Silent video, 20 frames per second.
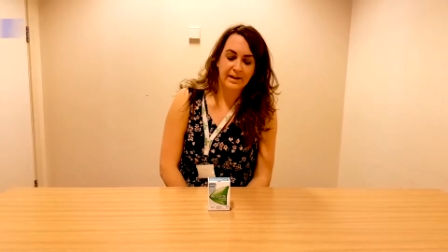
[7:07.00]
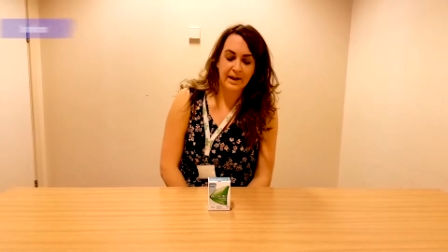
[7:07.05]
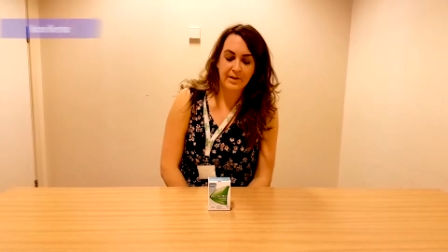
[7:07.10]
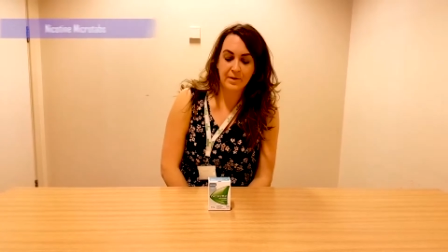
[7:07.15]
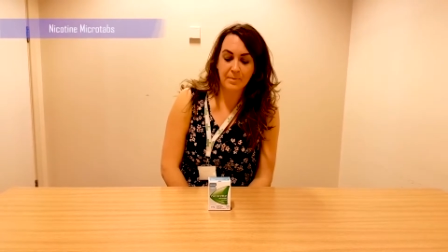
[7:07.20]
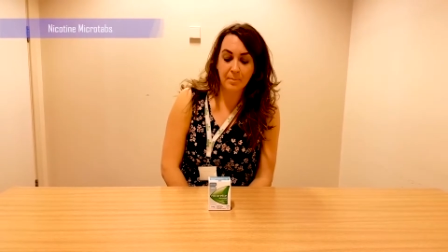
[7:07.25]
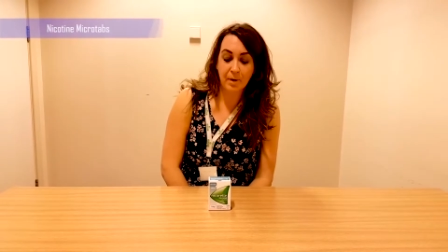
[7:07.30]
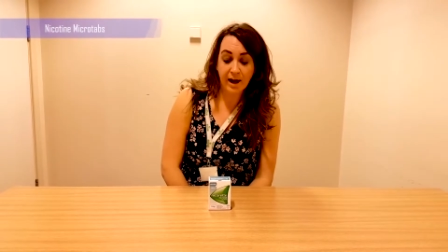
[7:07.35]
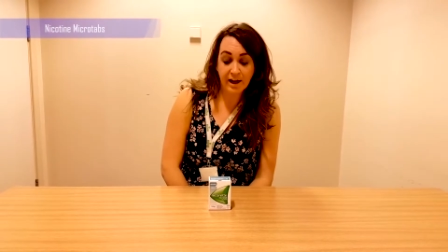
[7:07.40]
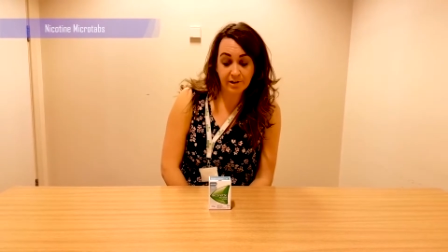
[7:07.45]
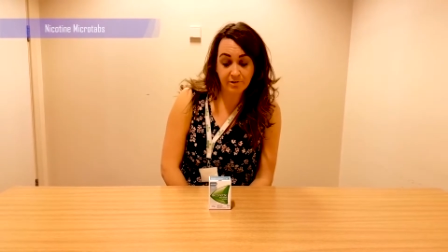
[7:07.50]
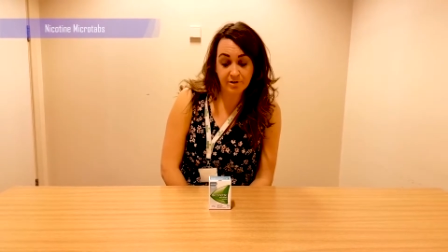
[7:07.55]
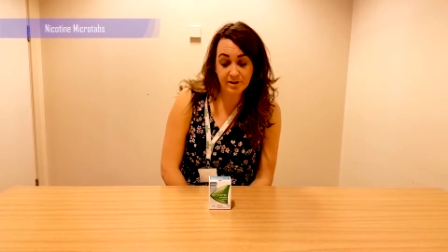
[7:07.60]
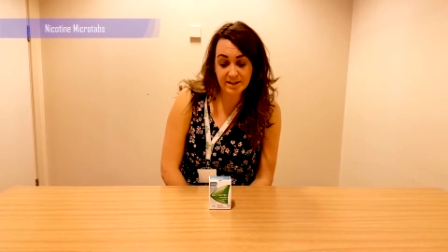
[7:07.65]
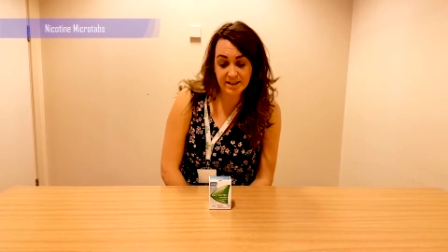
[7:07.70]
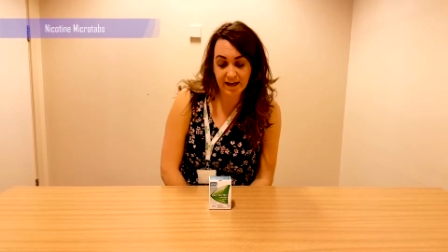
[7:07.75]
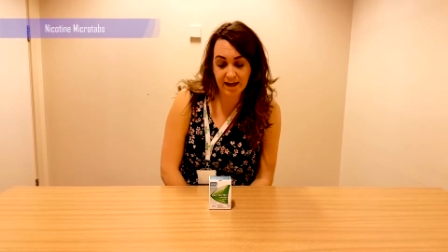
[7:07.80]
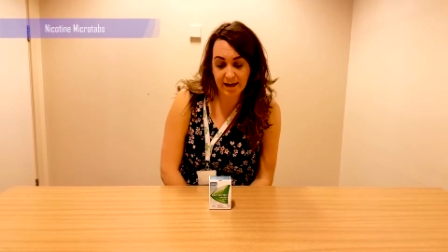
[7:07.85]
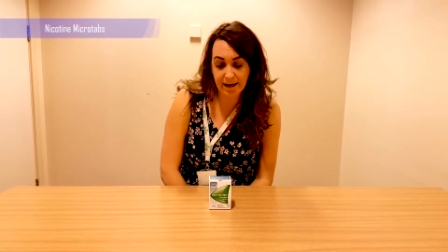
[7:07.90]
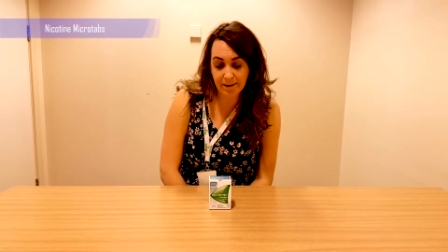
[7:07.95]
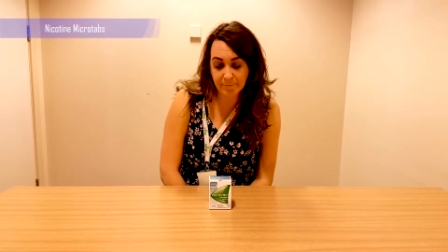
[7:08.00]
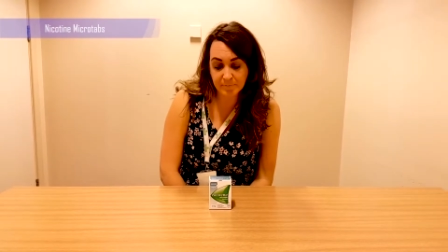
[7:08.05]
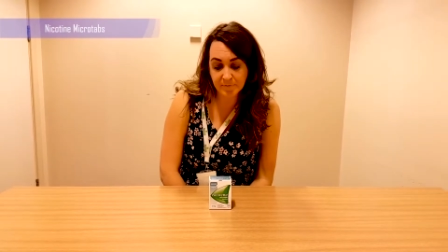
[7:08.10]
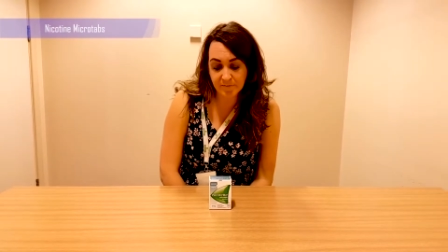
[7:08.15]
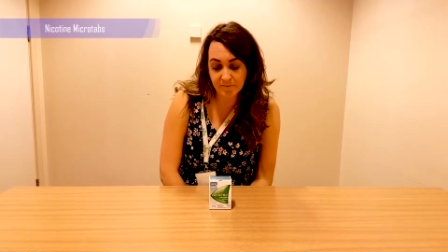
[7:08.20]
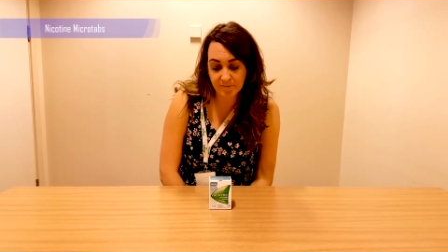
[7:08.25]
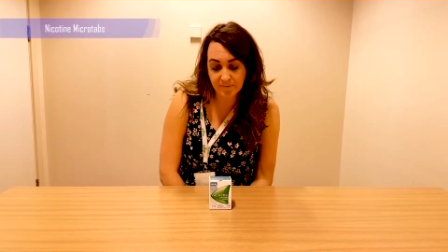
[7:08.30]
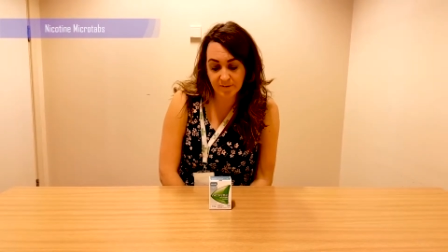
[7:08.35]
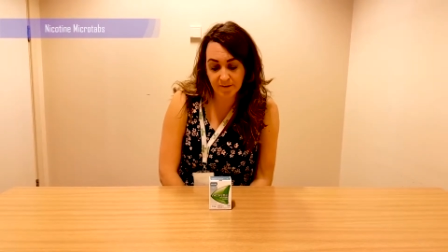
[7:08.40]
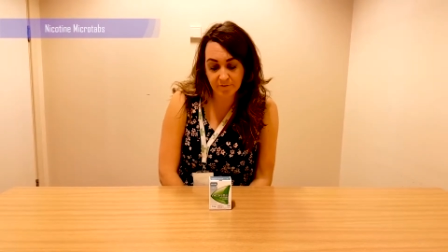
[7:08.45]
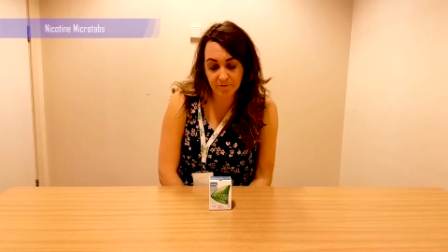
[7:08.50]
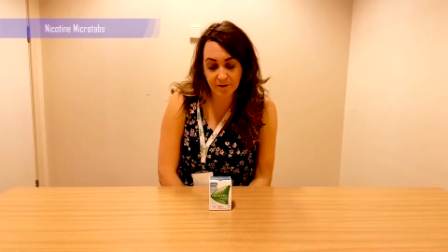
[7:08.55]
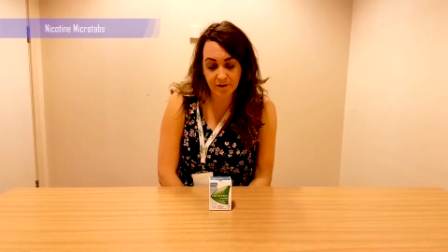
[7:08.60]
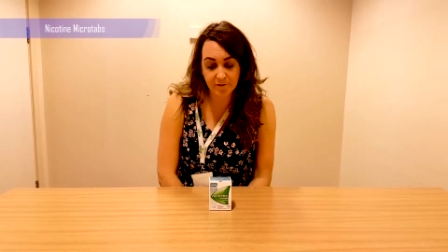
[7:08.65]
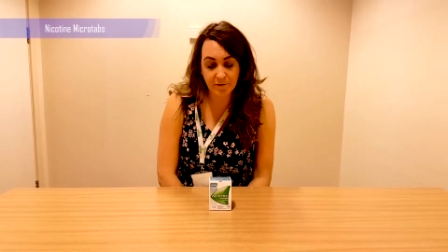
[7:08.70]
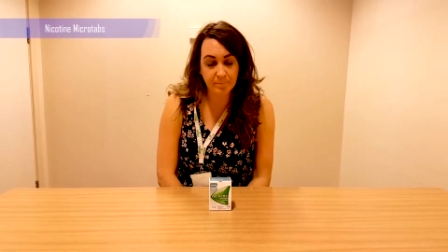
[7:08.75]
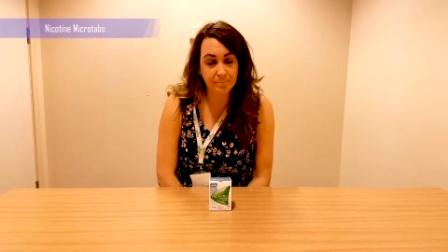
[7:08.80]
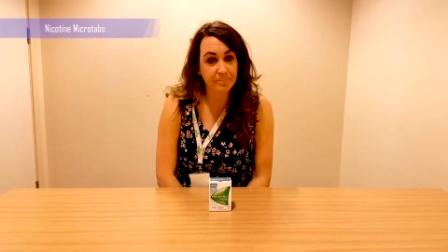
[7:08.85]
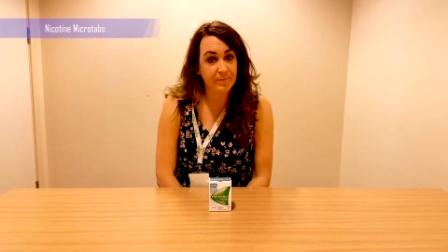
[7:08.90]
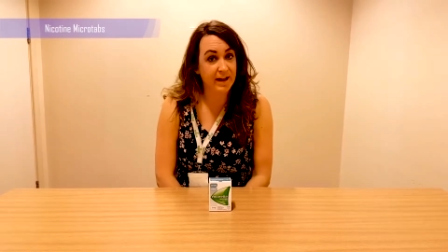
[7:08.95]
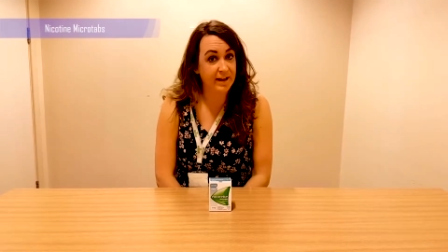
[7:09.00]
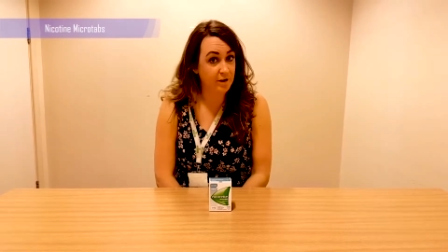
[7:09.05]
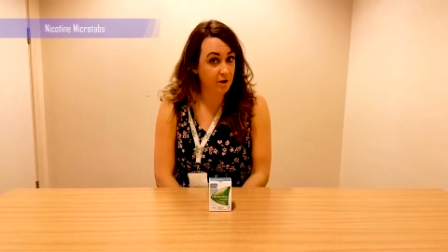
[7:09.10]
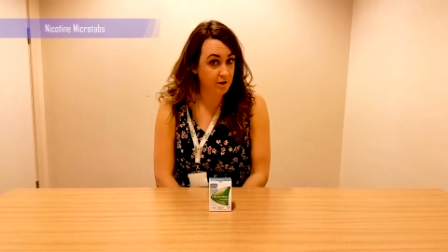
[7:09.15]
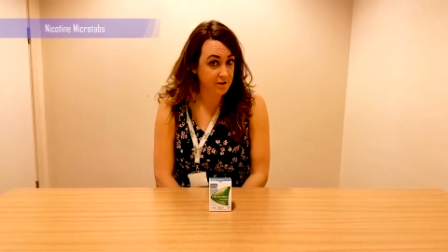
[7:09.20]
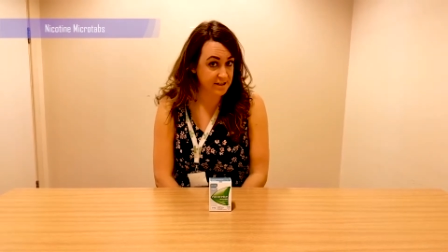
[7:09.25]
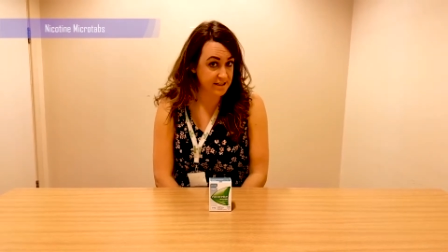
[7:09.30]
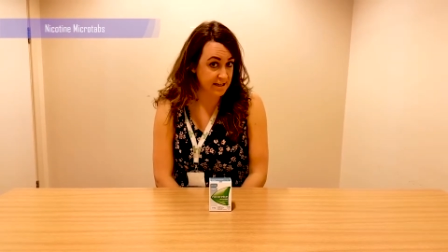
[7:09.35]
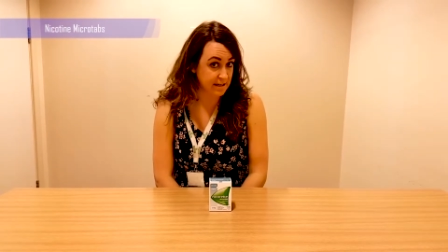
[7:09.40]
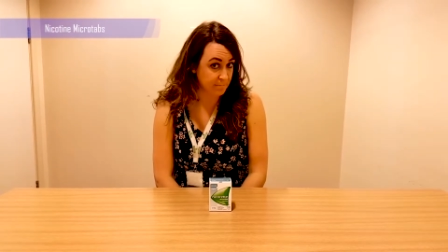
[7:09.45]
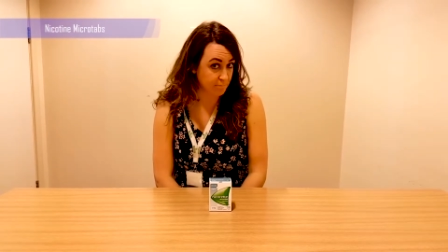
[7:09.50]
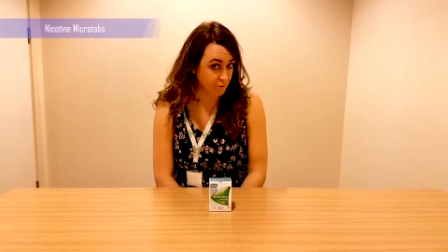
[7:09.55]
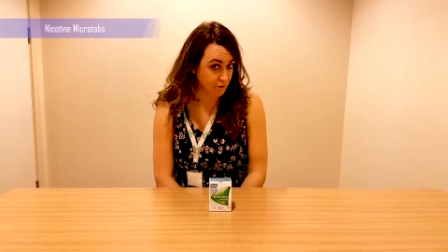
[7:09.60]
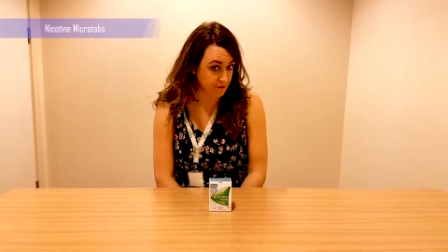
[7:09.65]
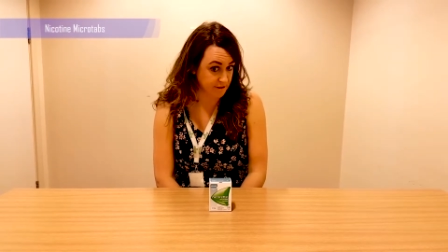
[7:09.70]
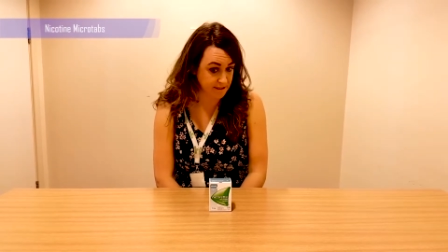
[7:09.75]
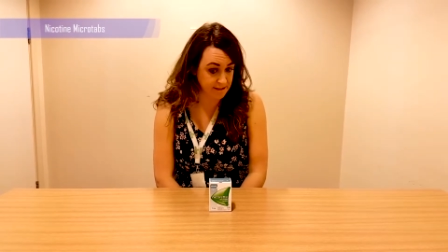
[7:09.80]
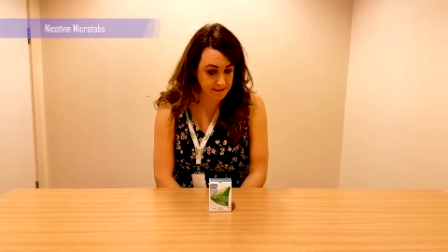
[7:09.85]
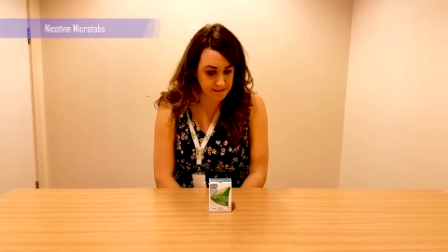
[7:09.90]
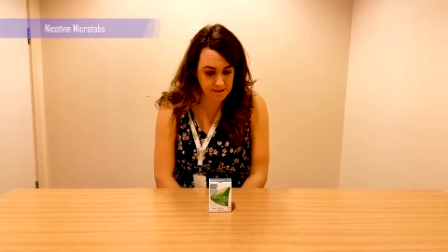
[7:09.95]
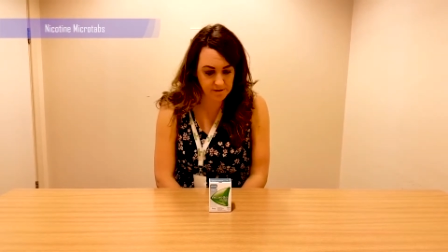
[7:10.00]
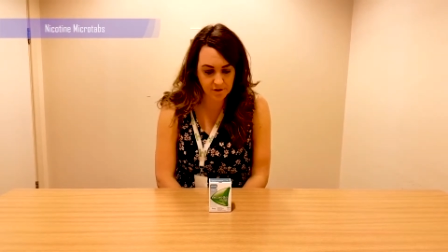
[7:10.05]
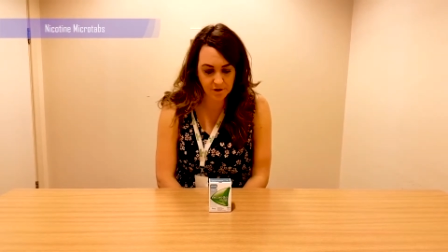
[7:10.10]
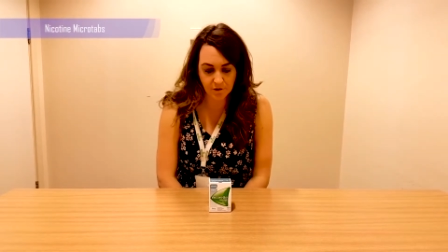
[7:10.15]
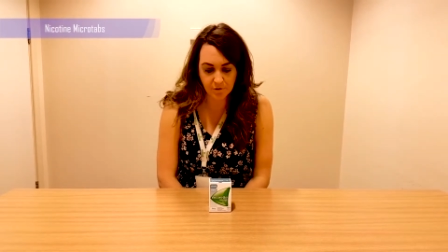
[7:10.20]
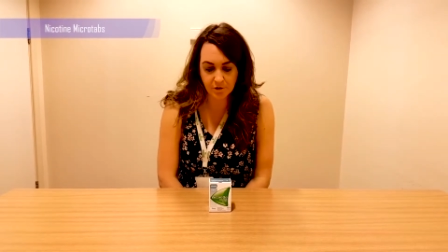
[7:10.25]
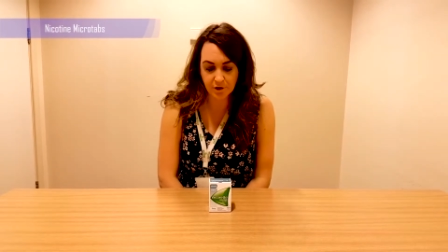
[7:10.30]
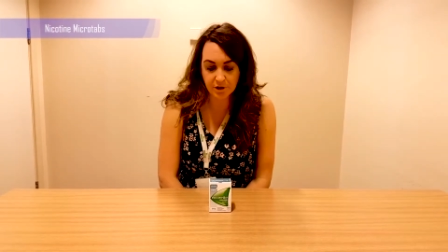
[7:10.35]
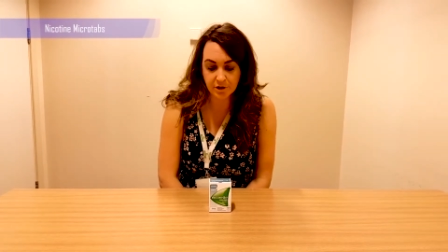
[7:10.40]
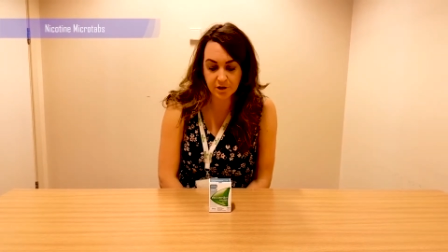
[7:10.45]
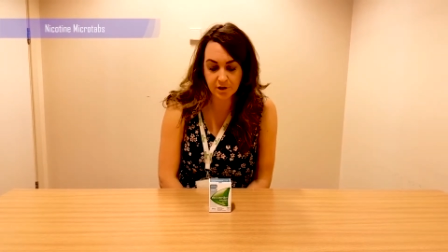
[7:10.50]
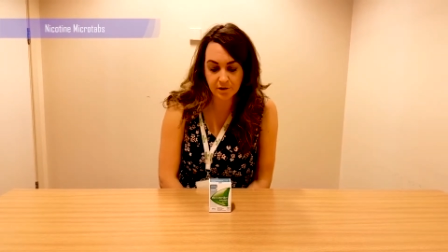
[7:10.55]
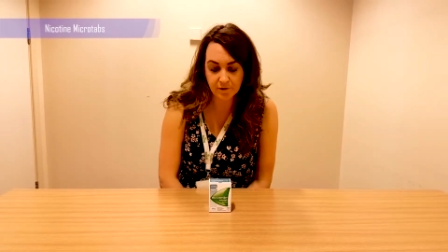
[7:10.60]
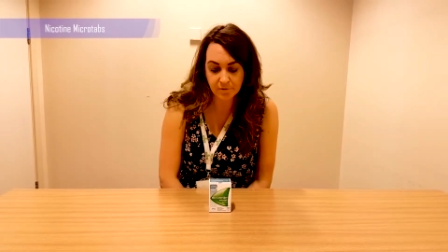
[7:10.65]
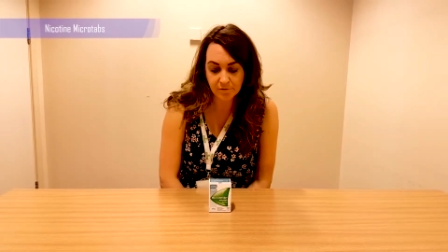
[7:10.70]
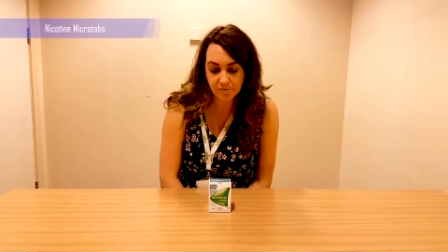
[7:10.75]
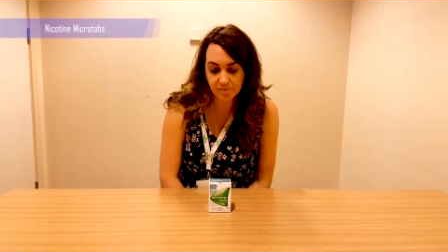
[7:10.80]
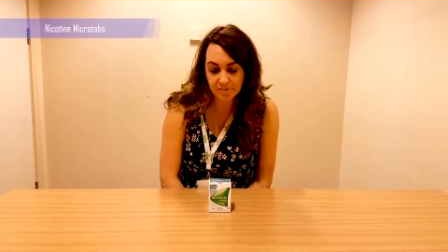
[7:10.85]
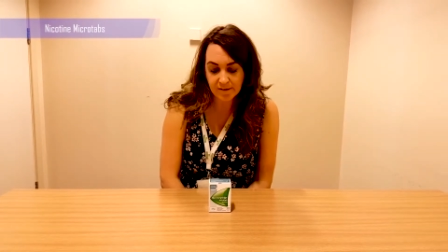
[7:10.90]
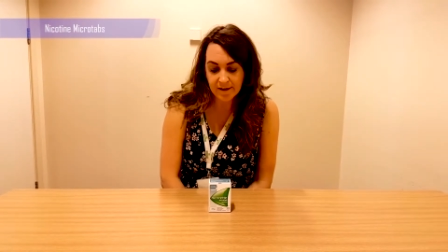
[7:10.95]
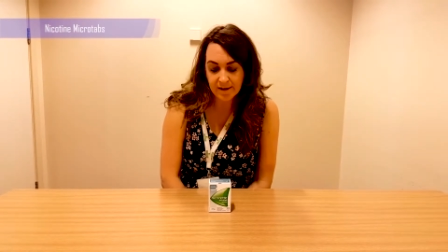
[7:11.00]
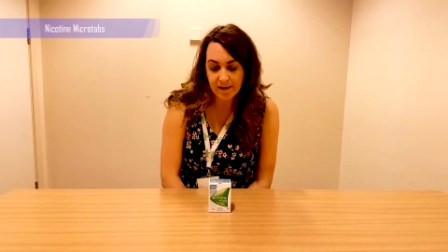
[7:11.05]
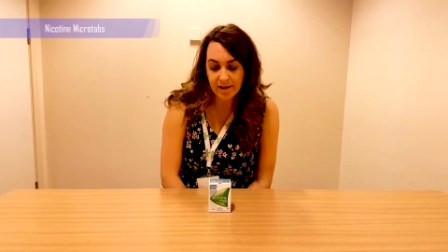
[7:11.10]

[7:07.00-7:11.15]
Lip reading: The microtabs are another NRT product that you can use.